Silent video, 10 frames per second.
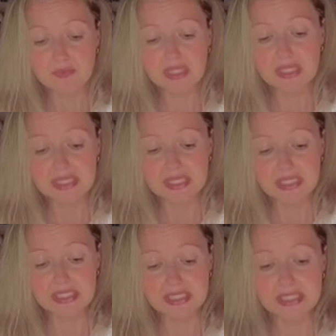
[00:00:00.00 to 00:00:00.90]

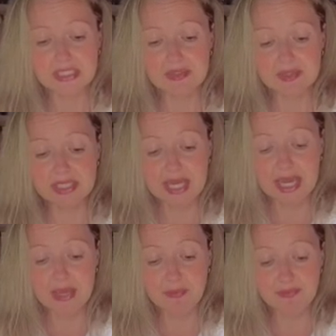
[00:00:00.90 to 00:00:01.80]
The
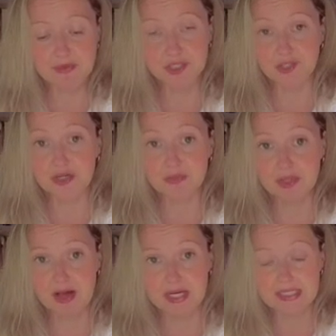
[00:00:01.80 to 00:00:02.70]
tape for sharp
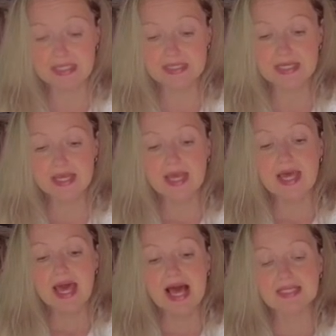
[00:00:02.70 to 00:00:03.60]
lines
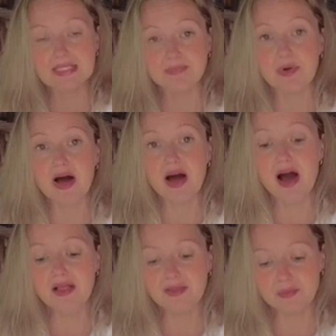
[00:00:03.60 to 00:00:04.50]
has a
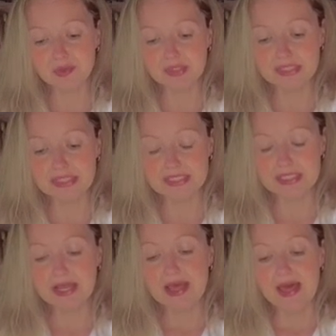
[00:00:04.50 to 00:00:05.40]
polymer in it
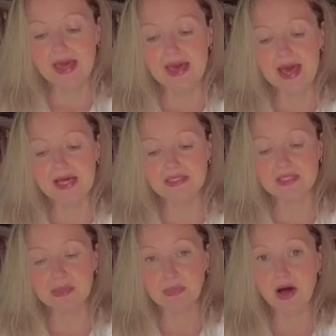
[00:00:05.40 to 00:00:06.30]
and
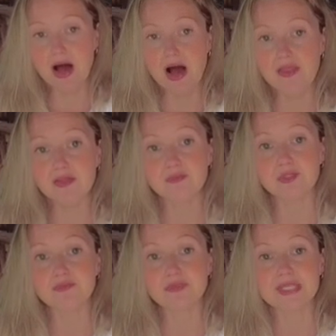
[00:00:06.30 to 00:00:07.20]
the polymer
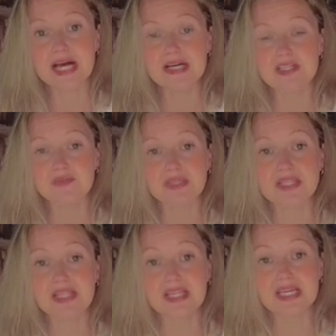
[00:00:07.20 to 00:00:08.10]
reacts with the
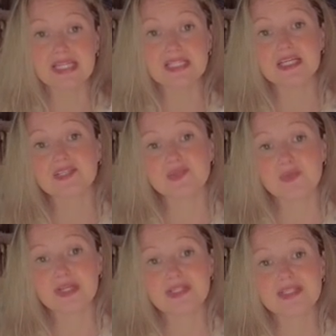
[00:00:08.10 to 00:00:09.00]
latex
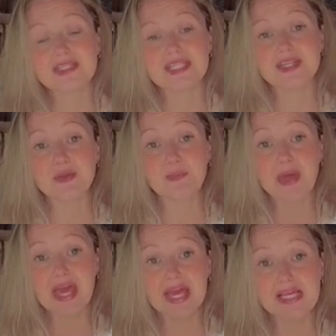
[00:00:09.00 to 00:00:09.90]
resins in the
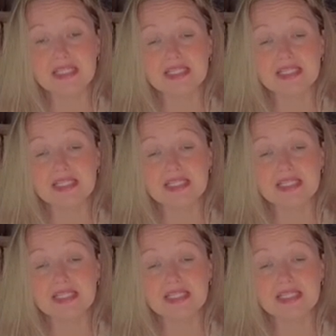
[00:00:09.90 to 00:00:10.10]
paint.